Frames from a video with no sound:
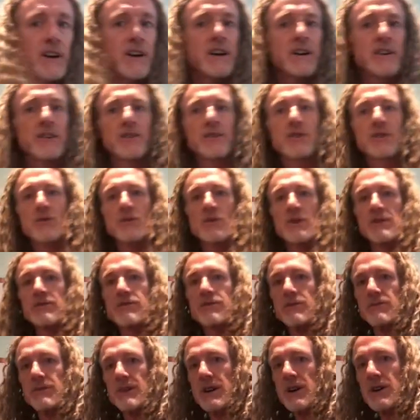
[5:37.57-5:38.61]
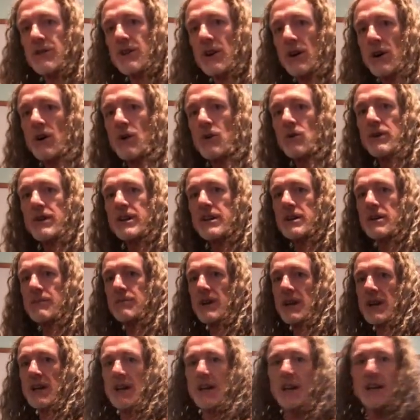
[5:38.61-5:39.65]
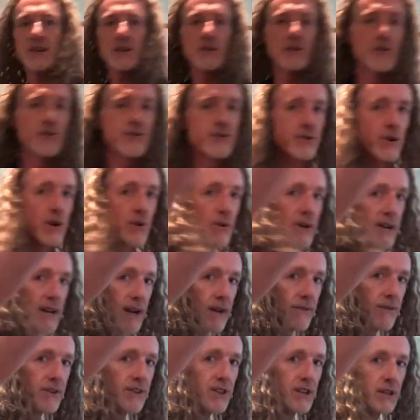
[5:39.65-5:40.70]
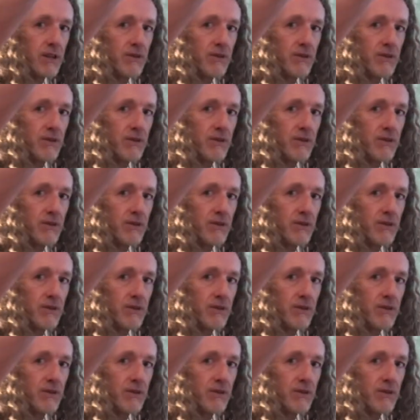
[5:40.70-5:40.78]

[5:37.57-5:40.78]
you're going from the whole hip and you're throwing everything you